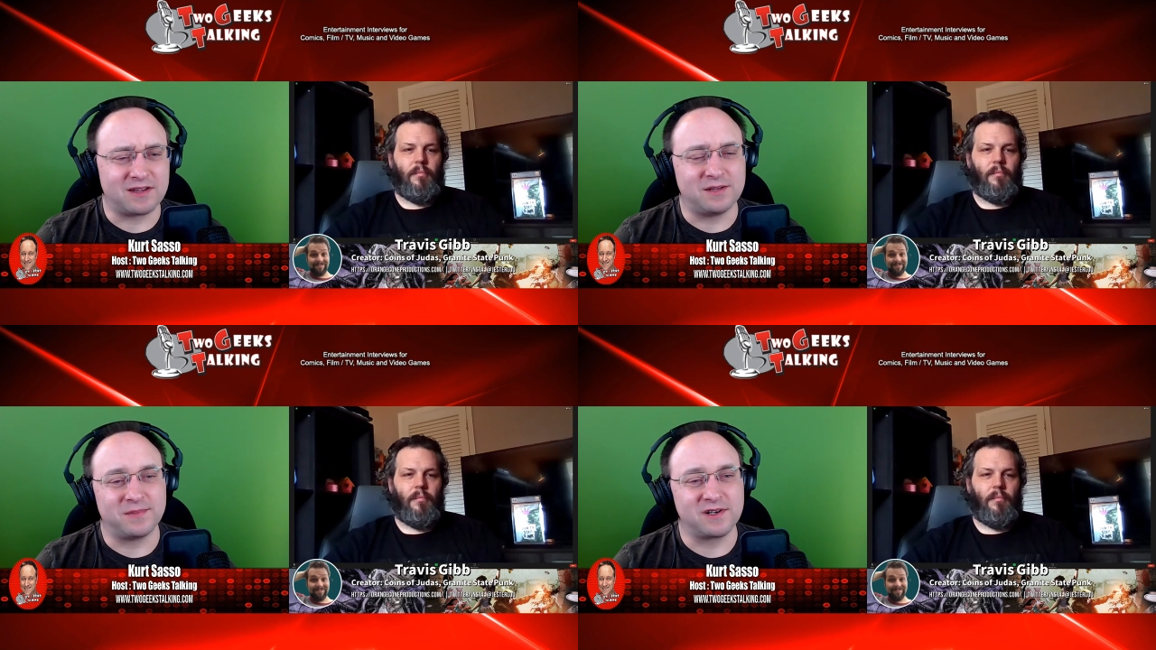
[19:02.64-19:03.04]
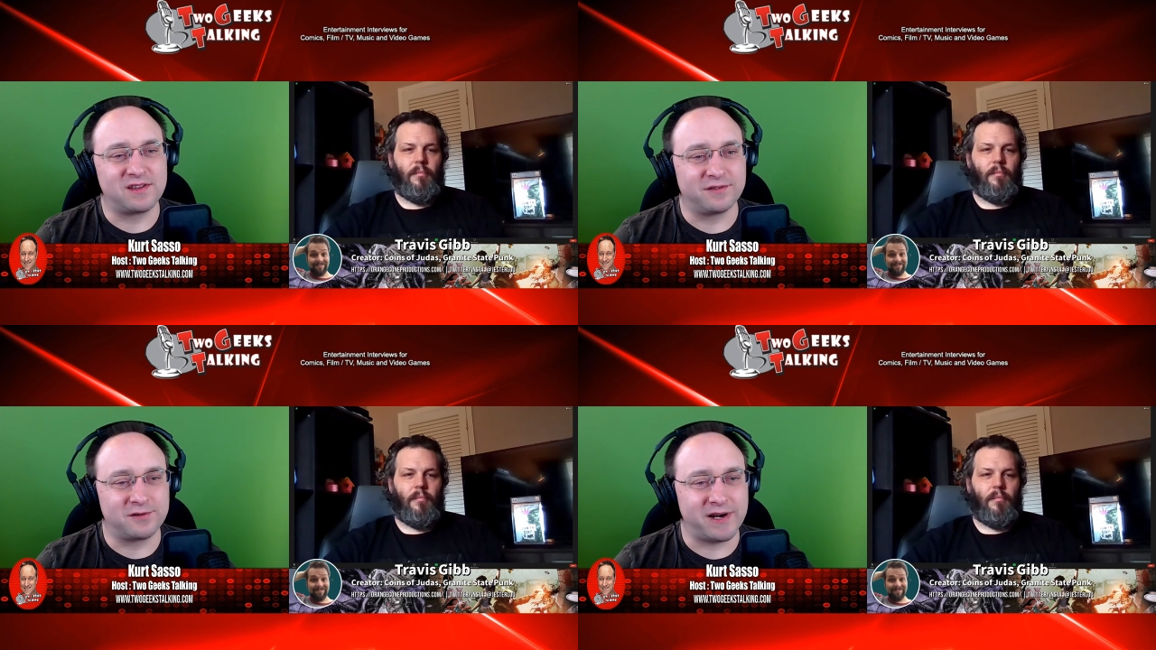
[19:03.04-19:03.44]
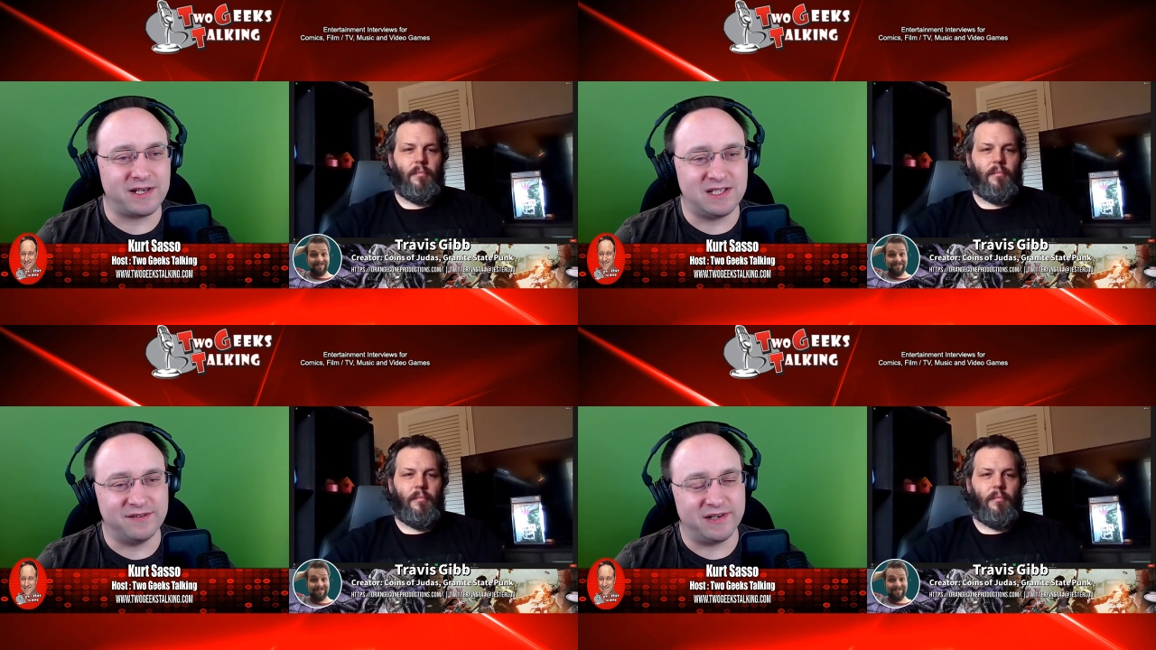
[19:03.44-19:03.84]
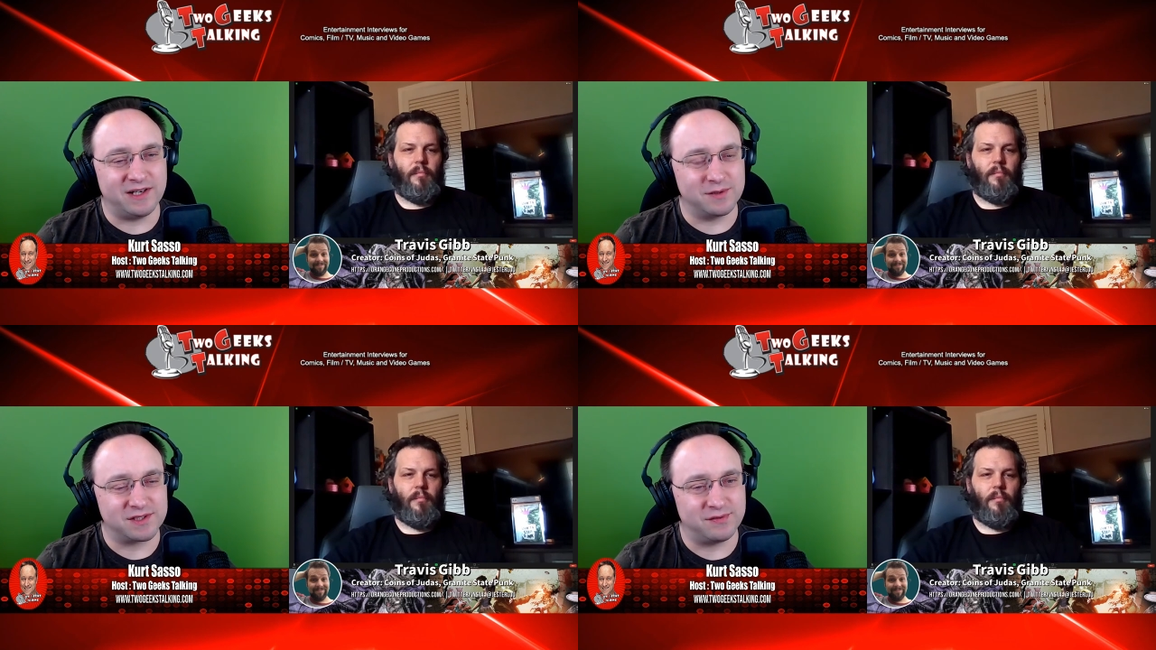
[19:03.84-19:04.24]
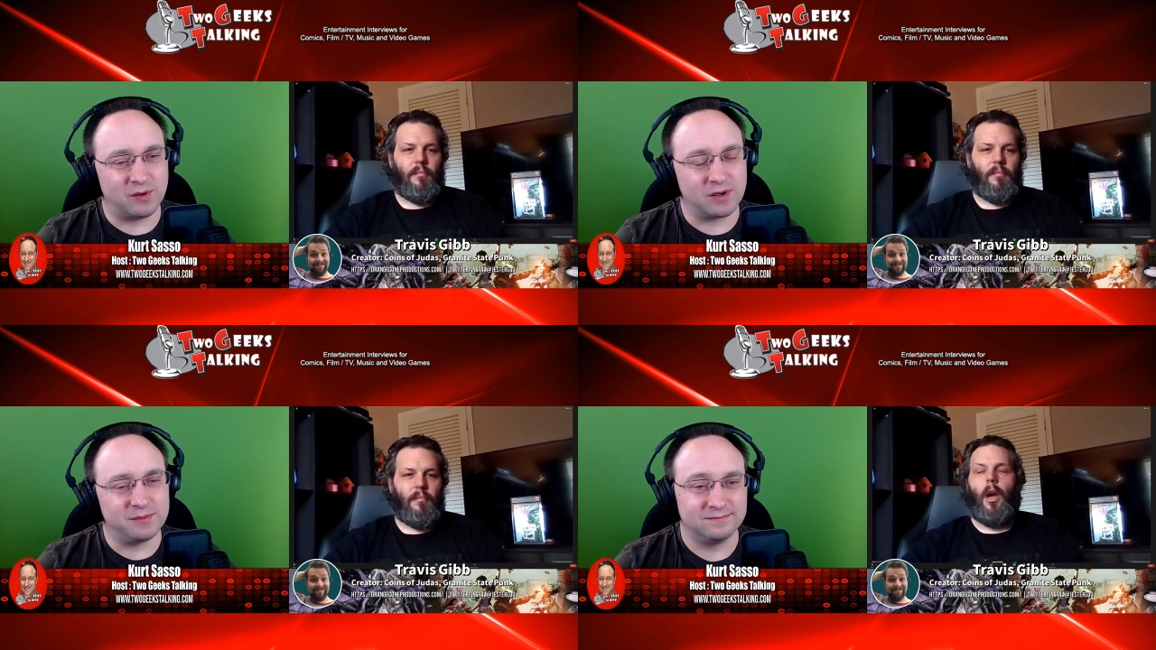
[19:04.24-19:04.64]
Speaker 1: the birth of creativity was
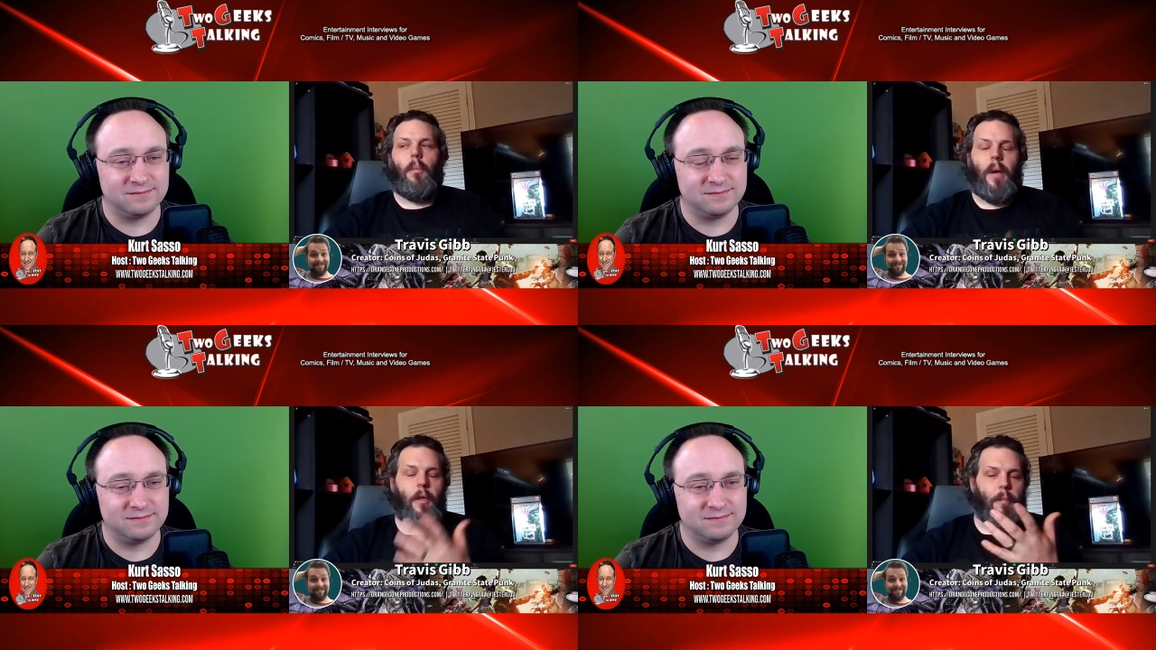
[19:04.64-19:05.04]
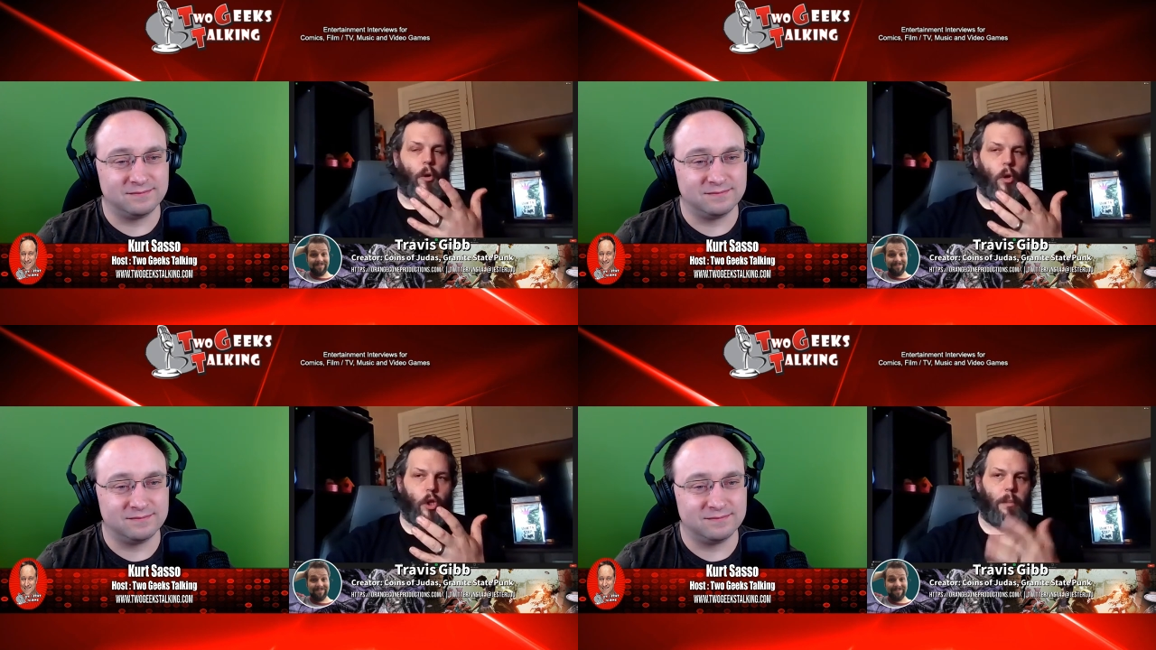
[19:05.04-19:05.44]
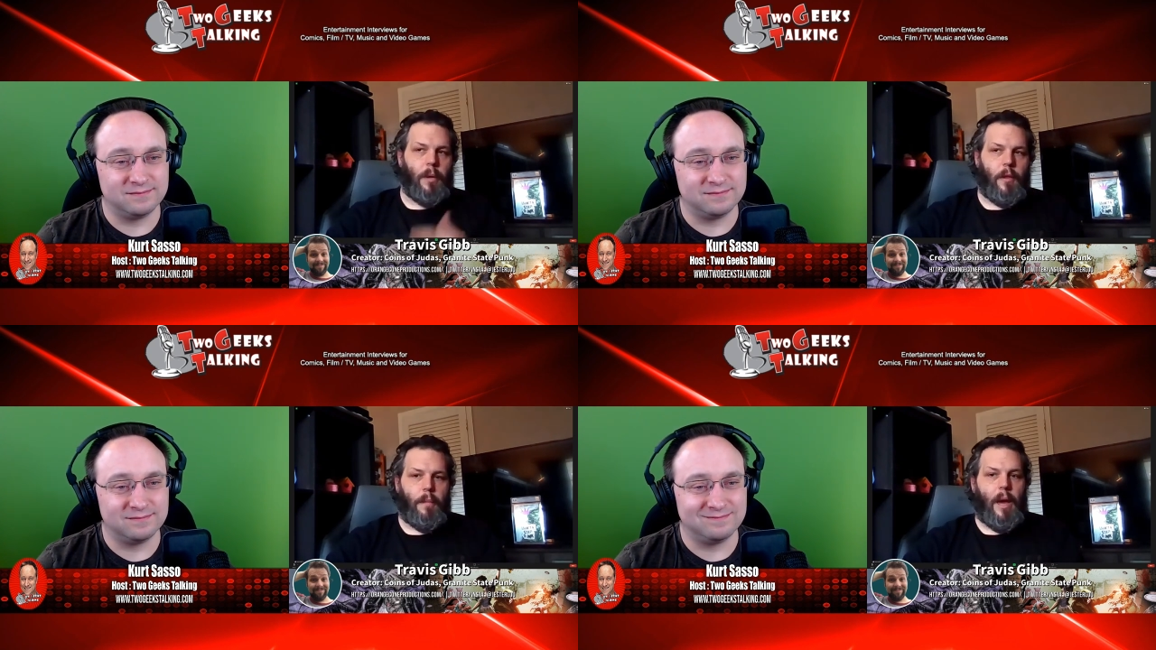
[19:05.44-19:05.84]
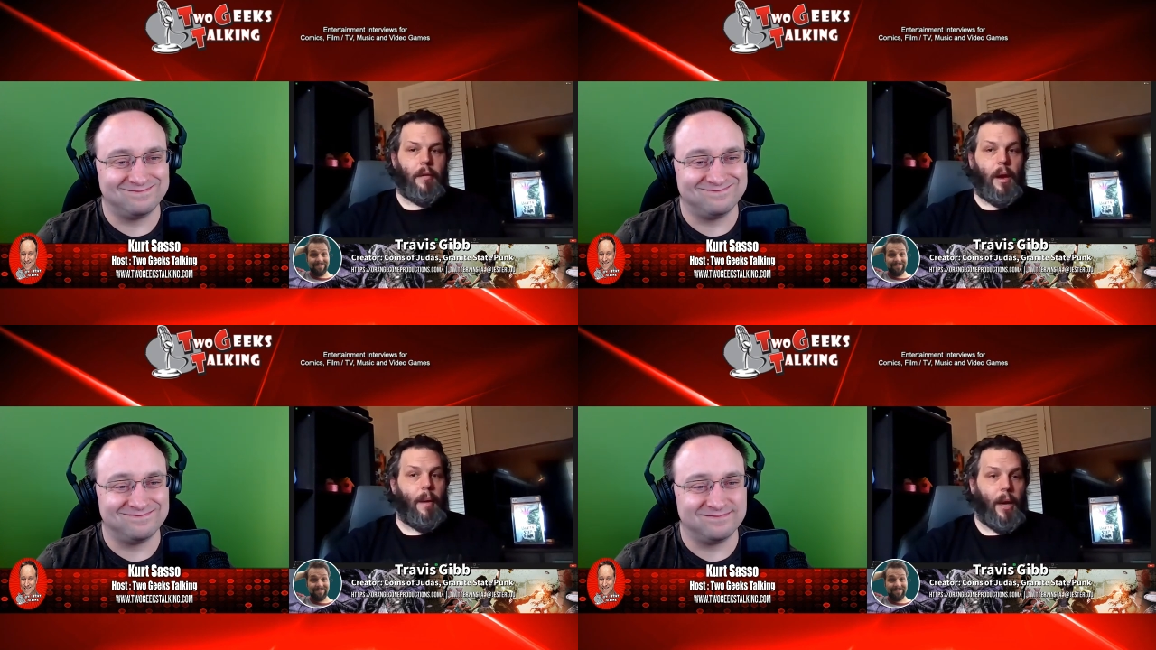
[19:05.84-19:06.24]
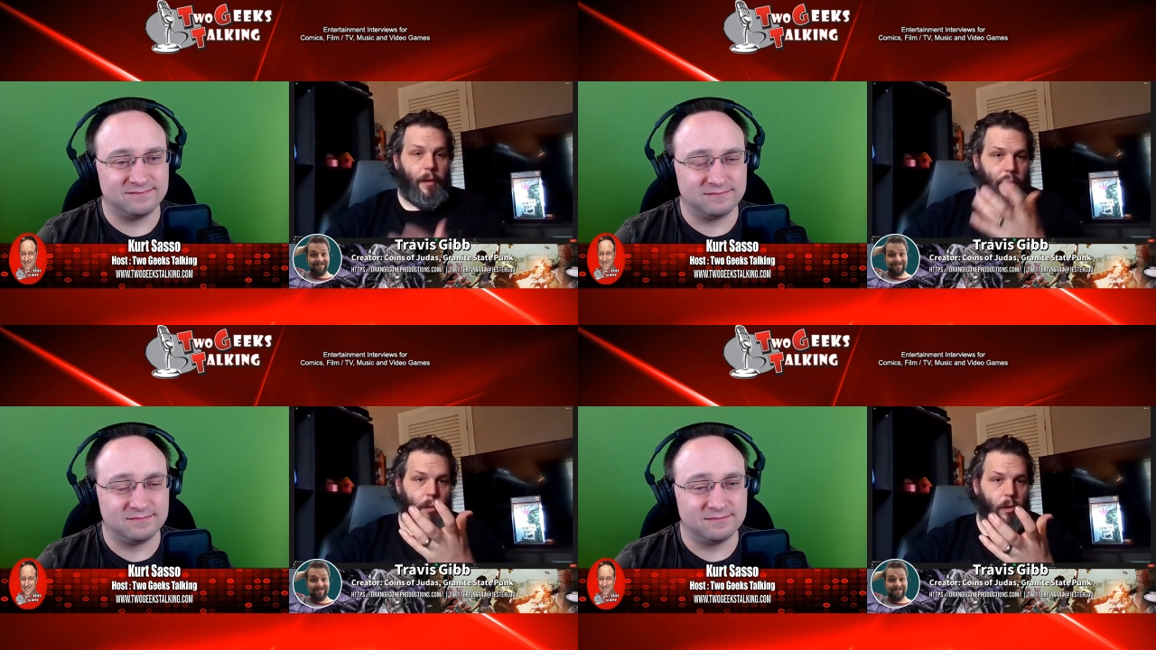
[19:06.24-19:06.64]
formed?
Speaker 2: You know, because I'm a Christian, because of Adam. I mean,
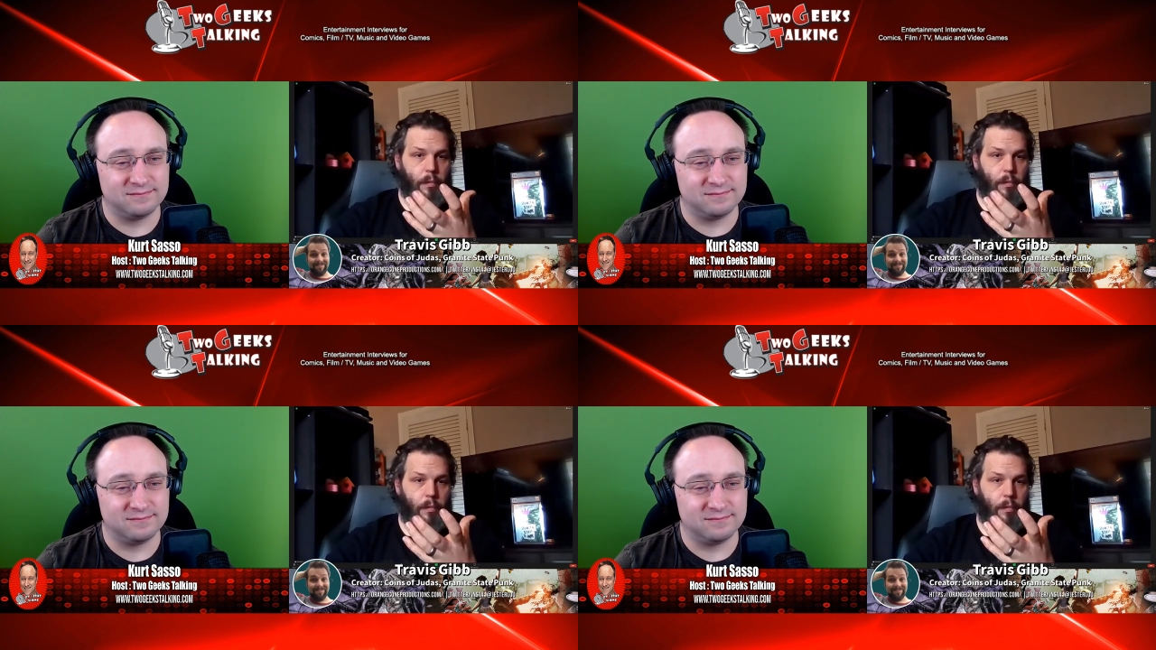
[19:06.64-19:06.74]
I think it